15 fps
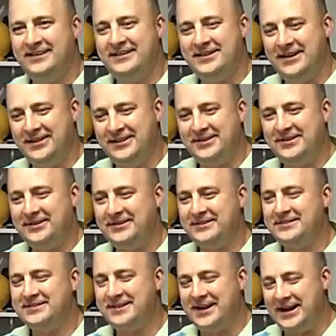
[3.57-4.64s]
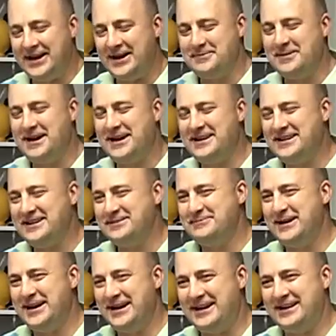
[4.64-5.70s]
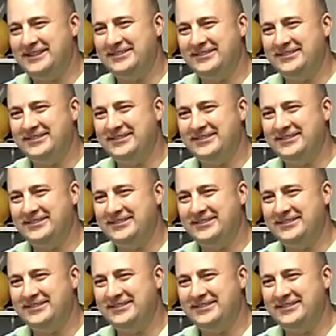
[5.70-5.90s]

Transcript: Another scam on eBay.